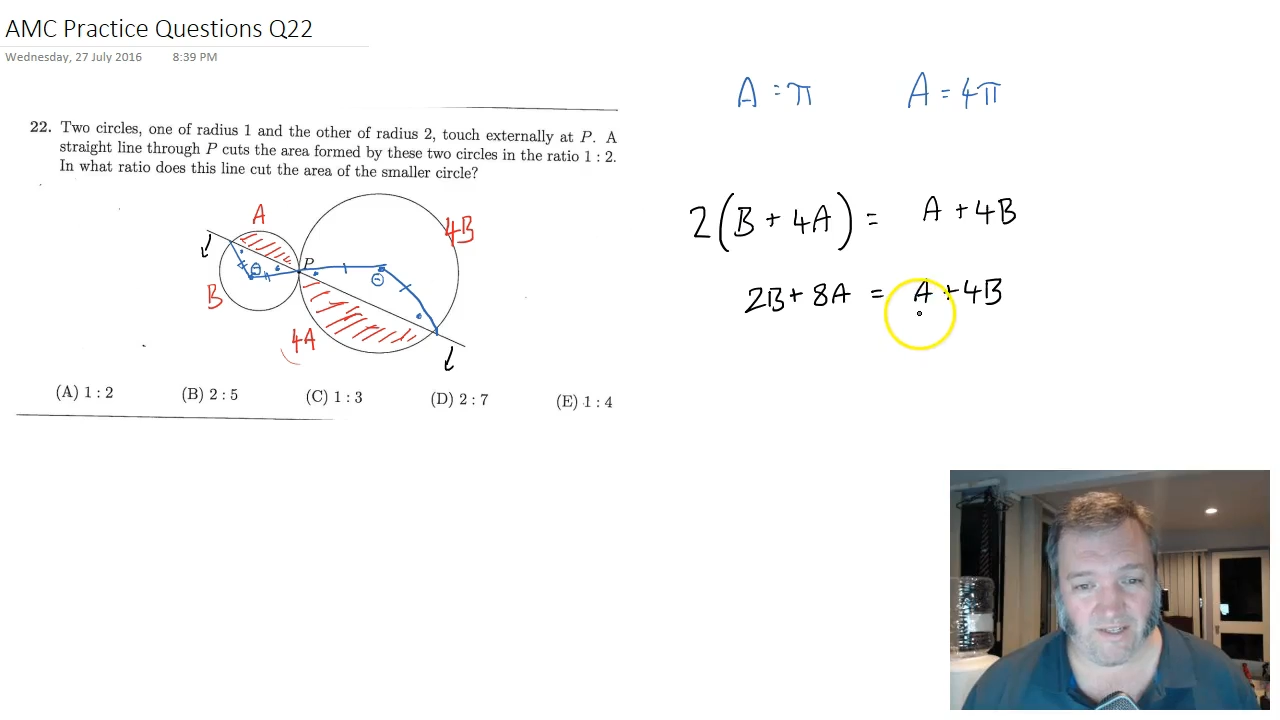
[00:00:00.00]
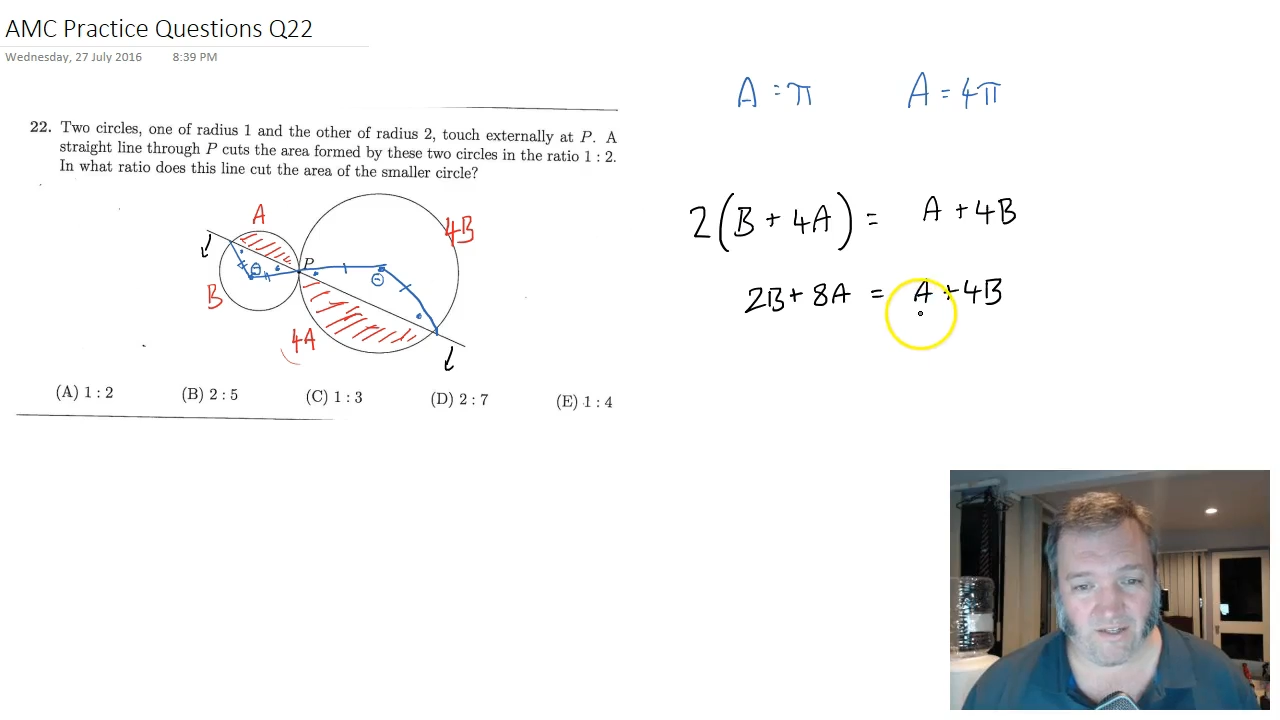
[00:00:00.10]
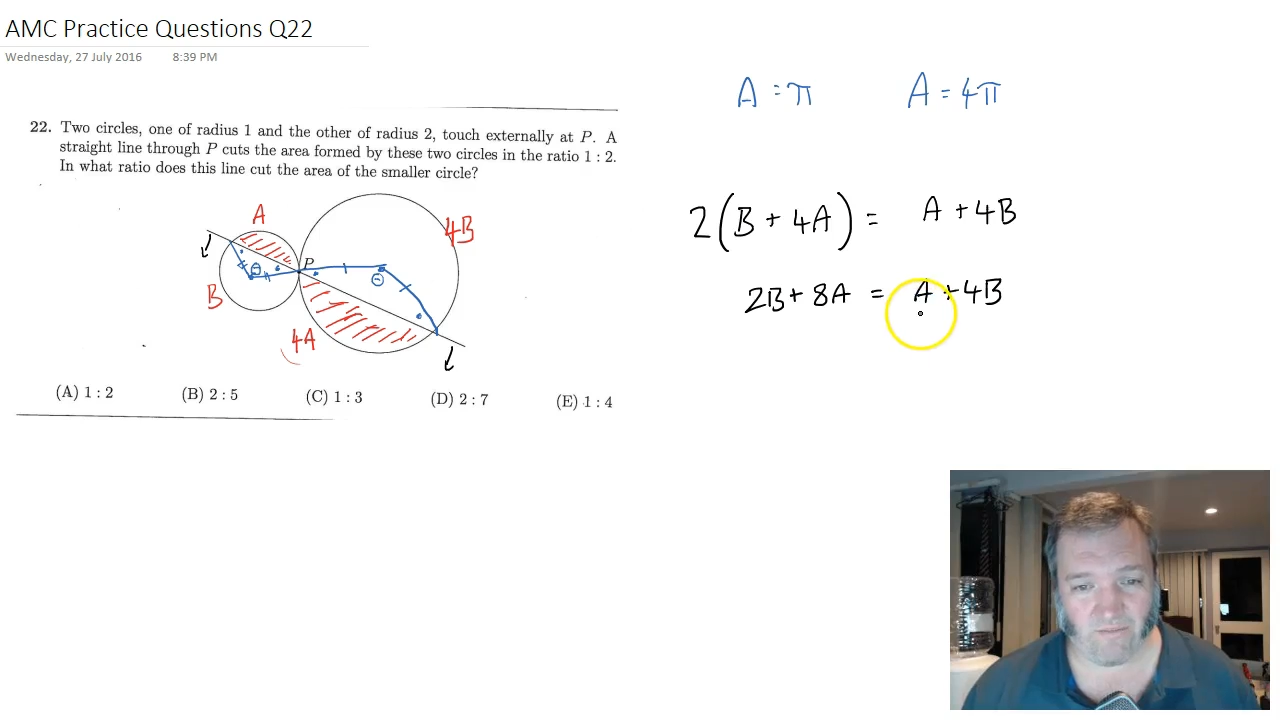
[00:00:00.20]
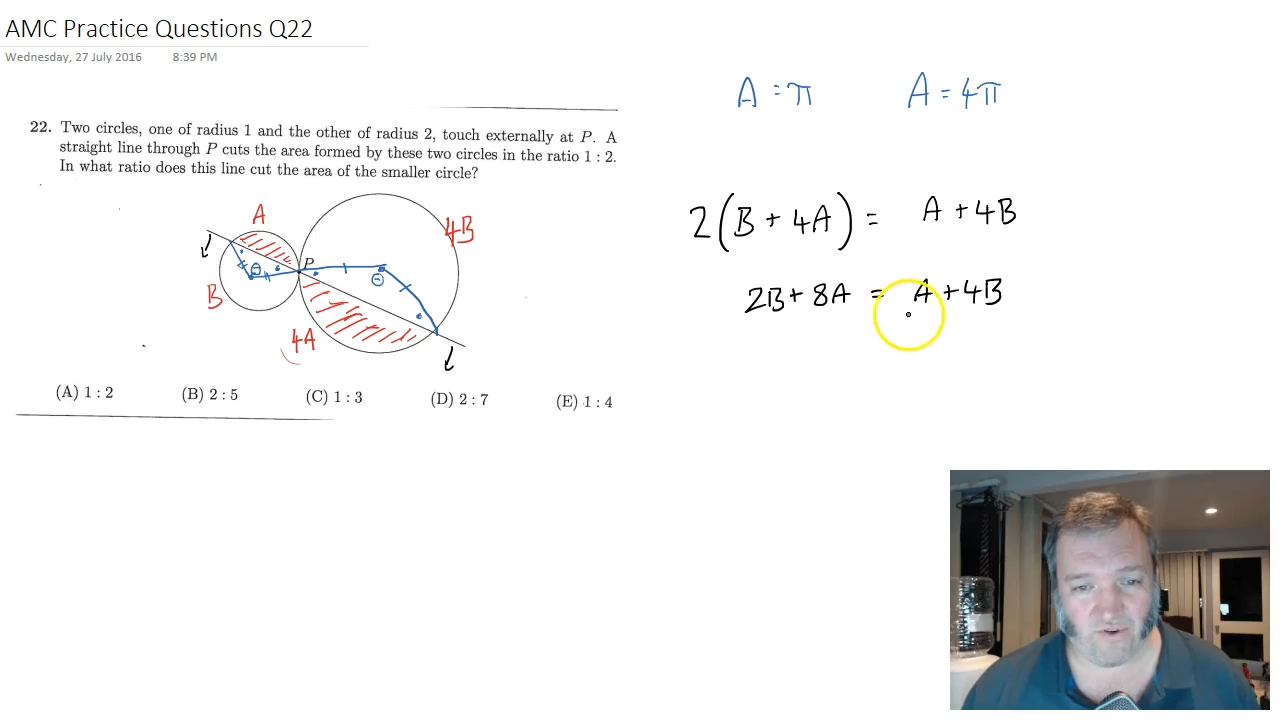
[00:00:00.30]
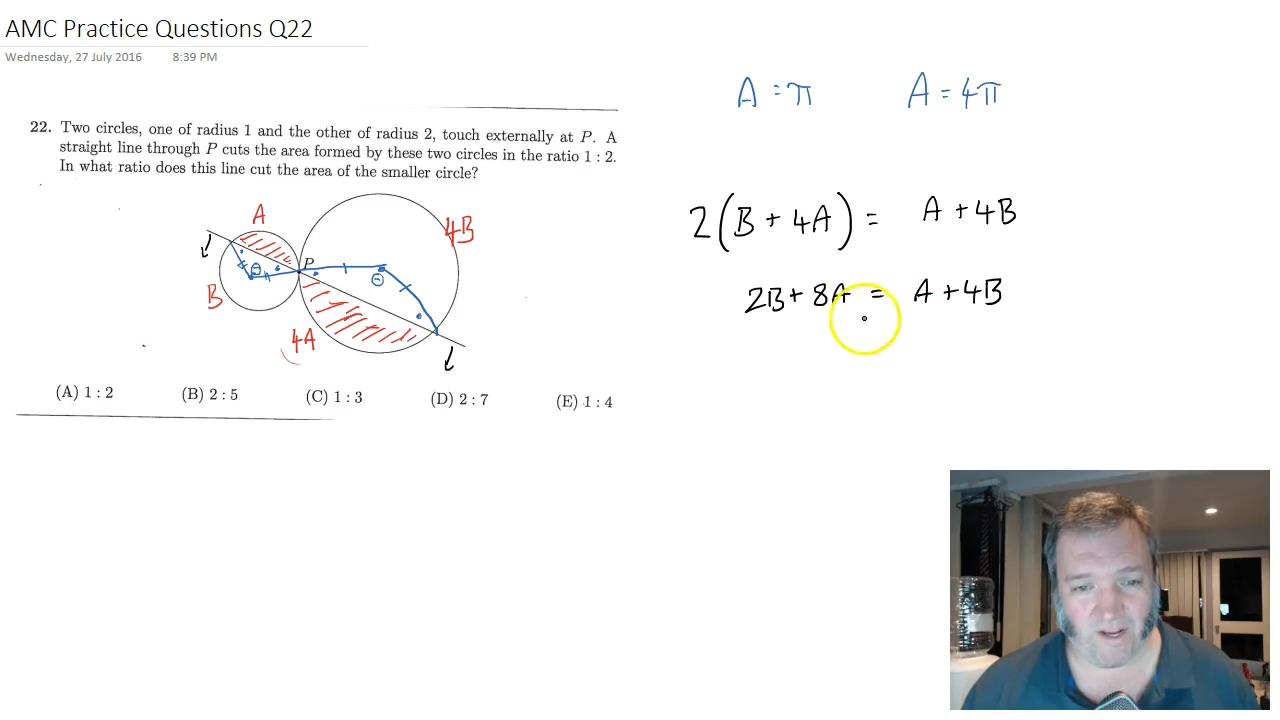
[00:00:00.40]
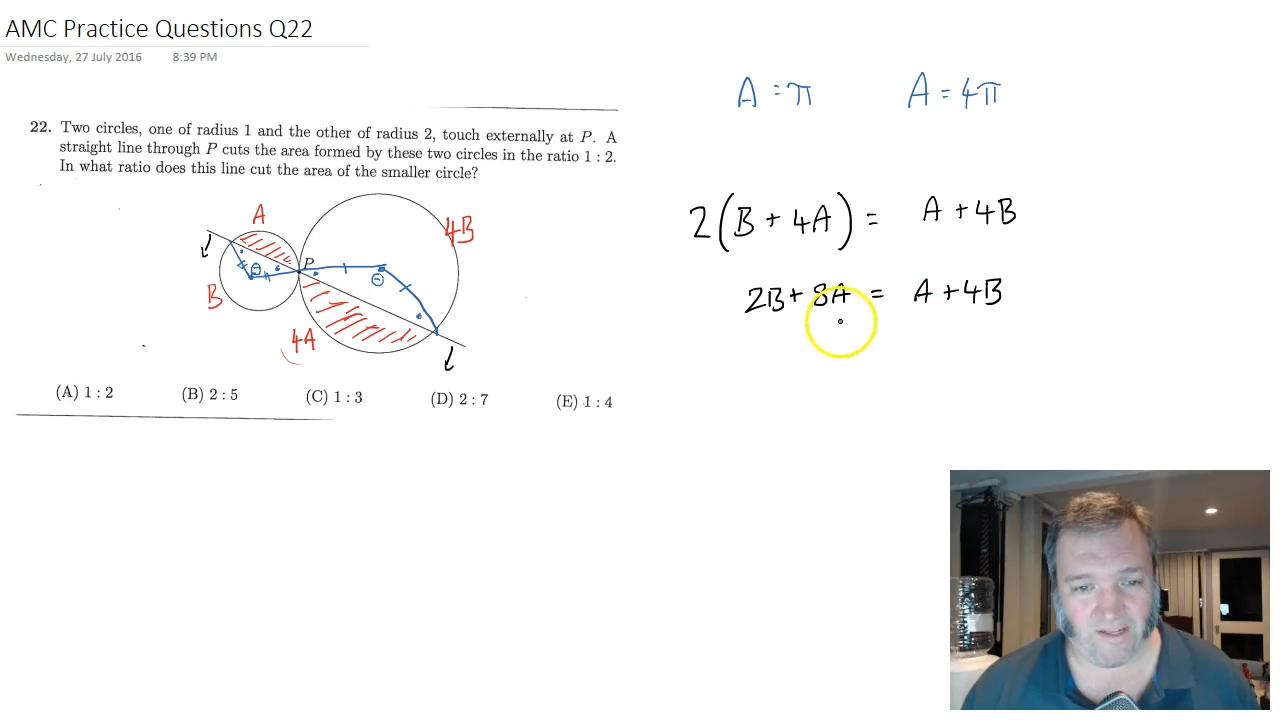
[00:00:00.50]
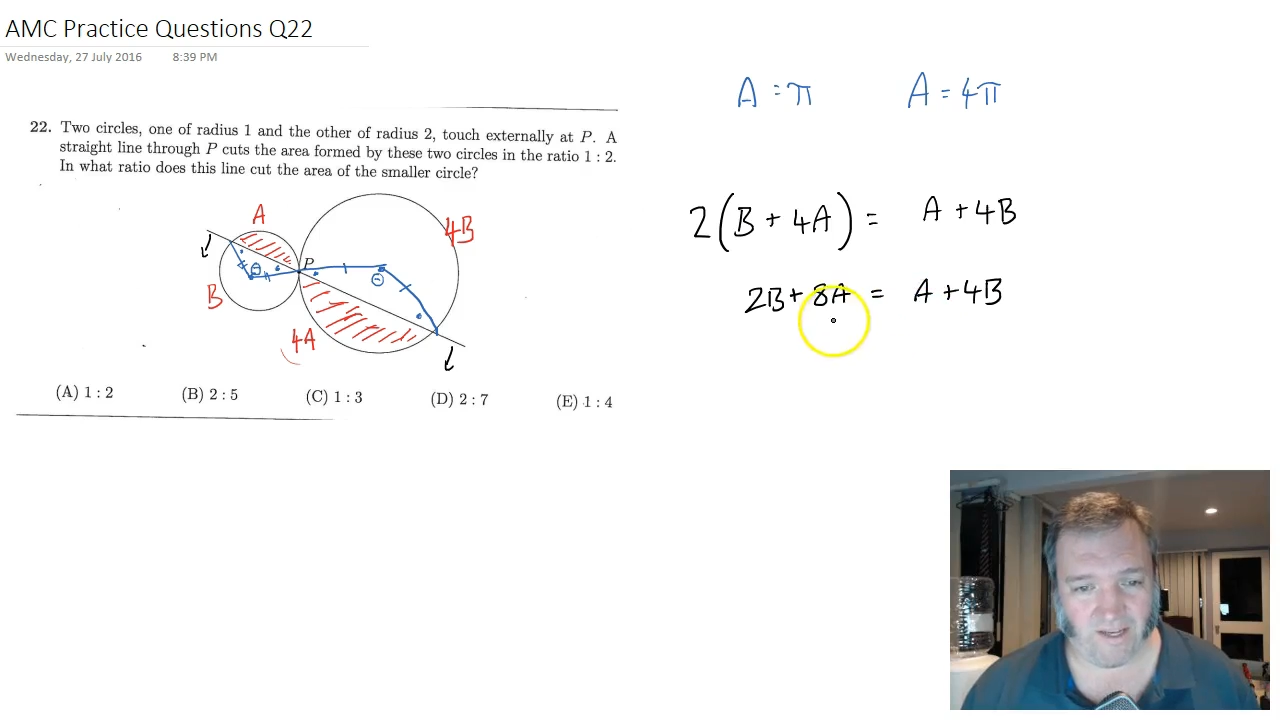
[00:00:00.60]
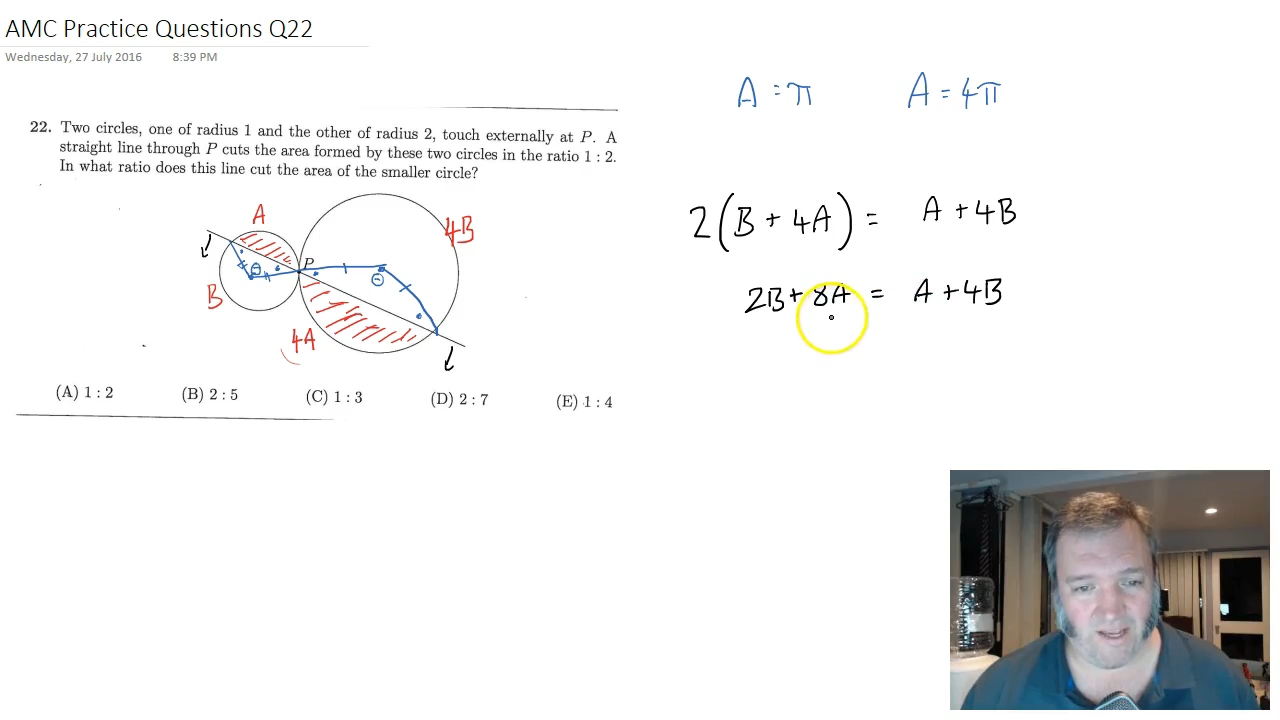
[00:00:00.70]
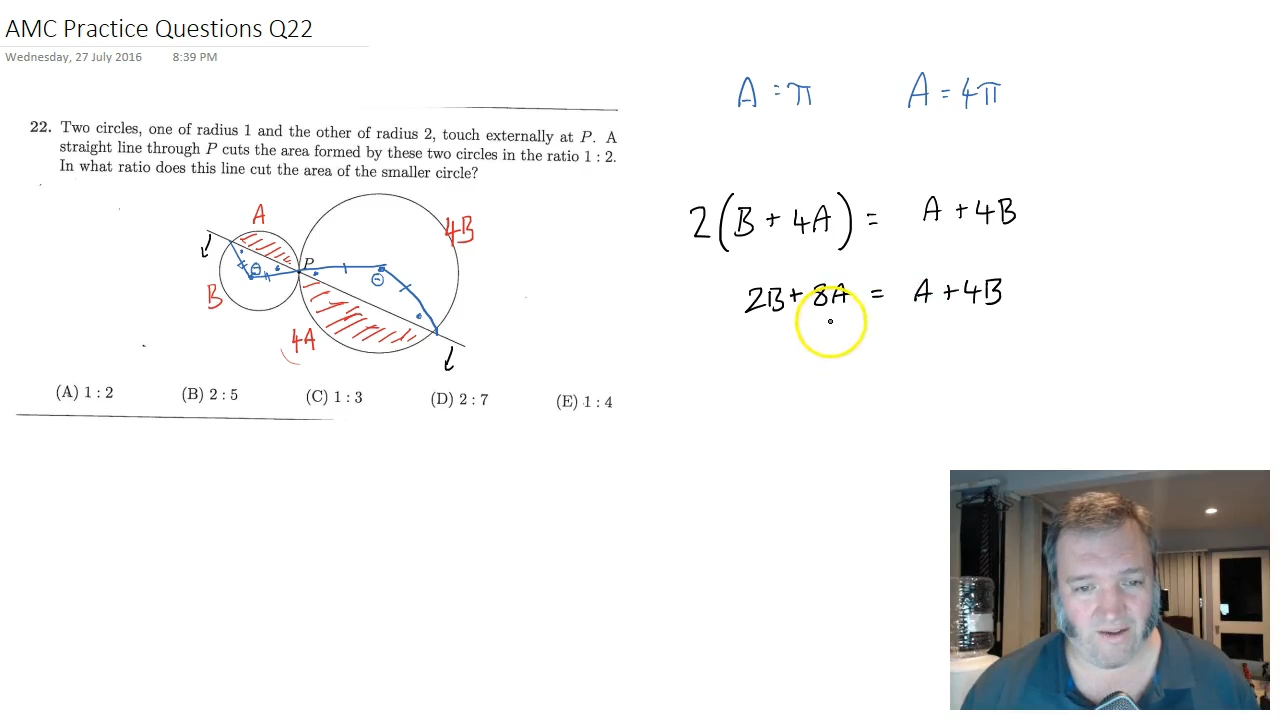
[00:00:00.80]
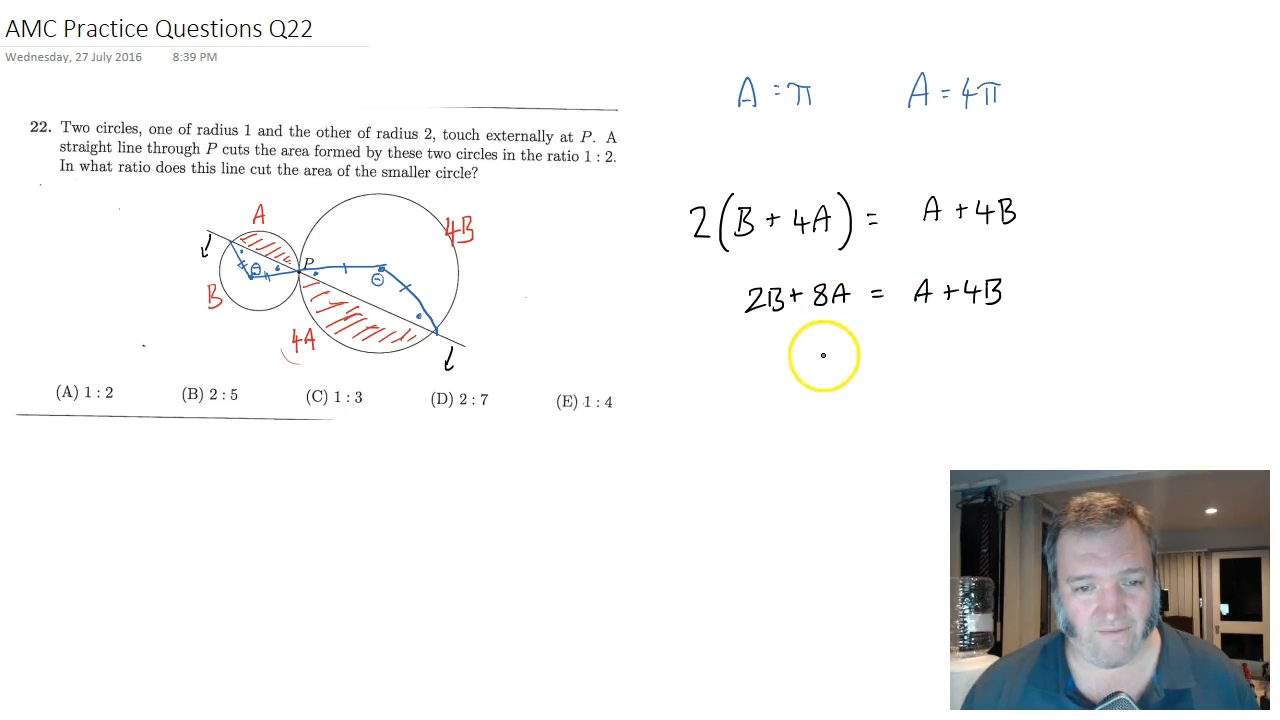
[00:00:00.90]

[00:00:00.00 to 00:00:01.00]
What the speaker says: Subtracting A